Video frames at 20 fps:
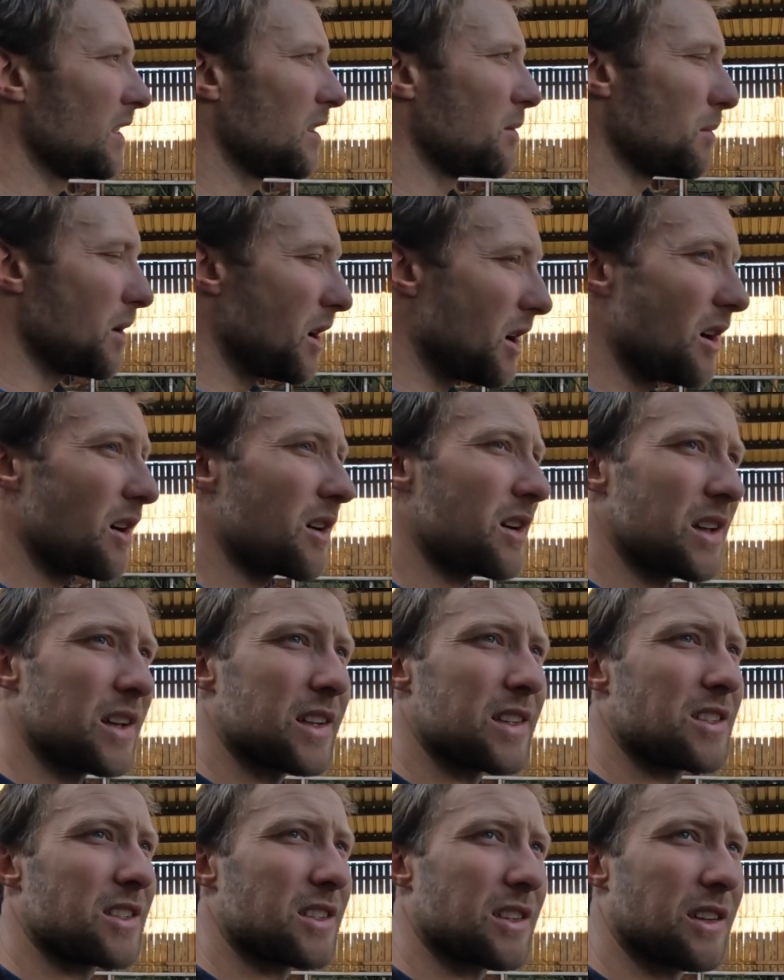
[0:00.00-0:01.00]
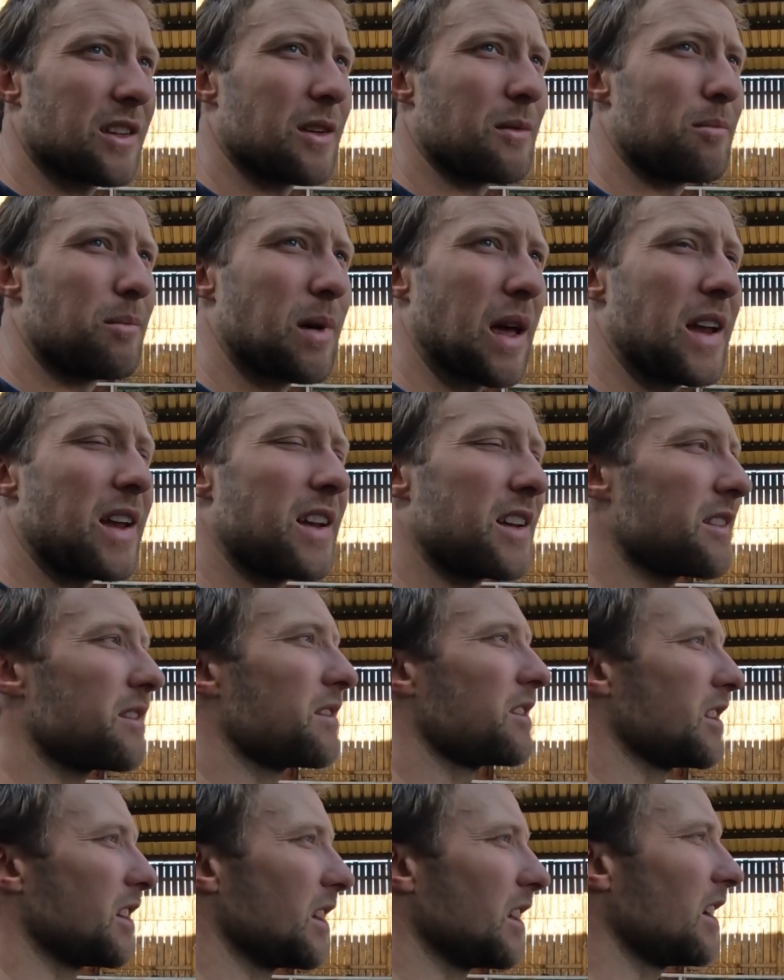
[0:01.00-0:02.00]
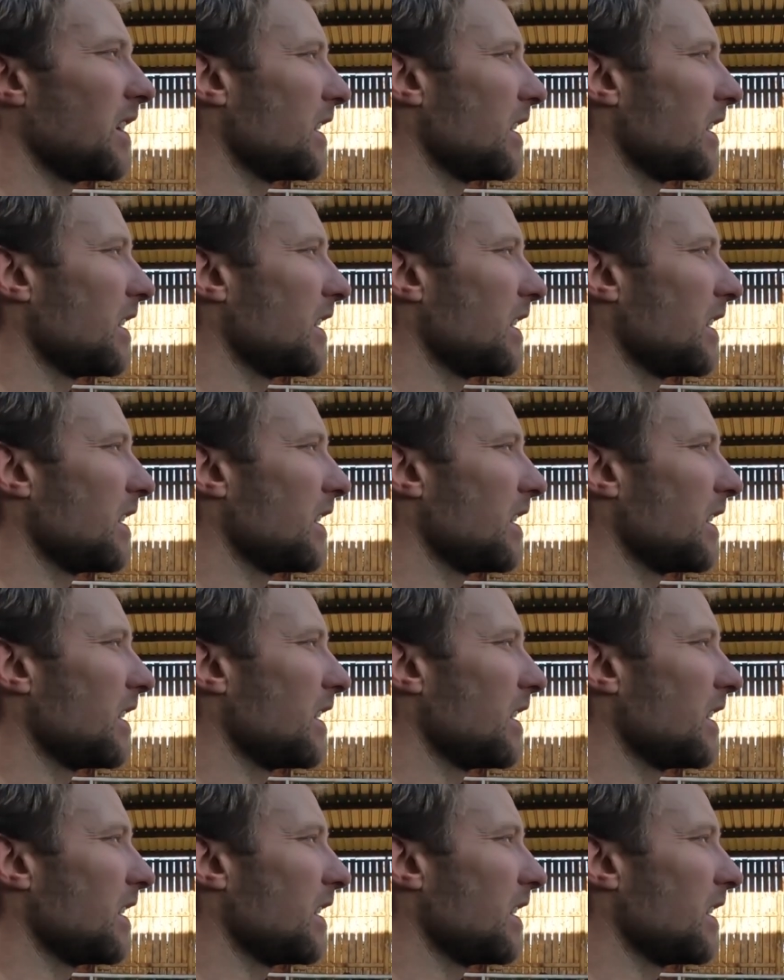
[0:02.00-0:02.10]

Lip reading: the markets are the bane of your